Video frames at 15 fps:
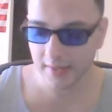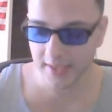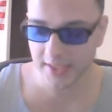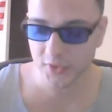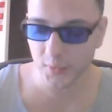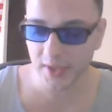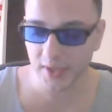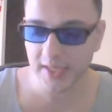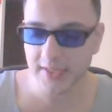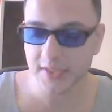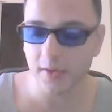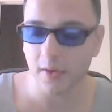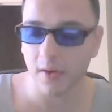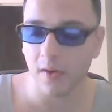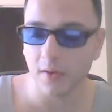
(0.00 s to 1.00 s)
This one is
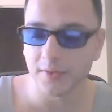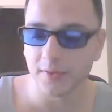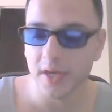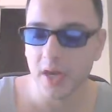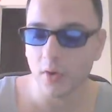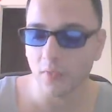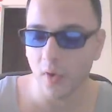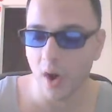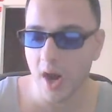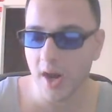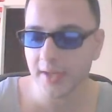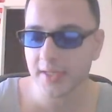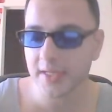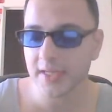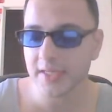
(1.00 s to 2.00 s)
called
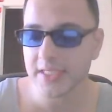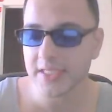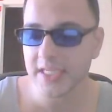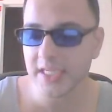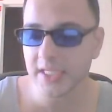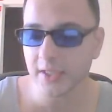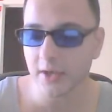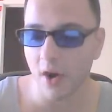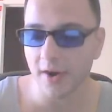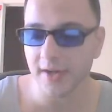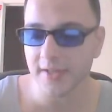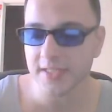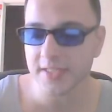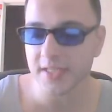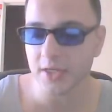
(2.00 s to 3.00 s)
Ron Tea
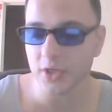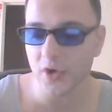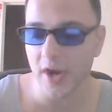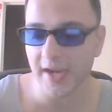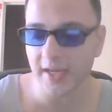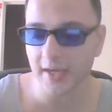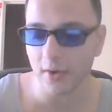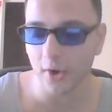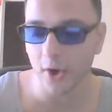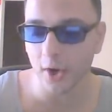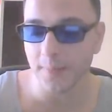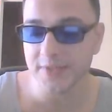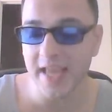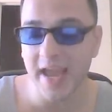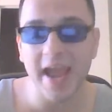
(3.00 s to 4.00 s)
Gardens Dragon
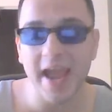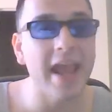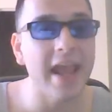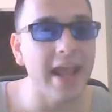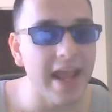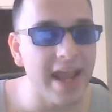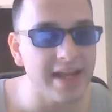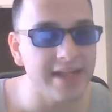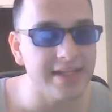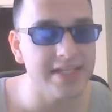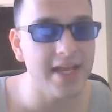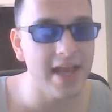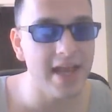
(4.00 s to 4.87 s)
Herbs Ant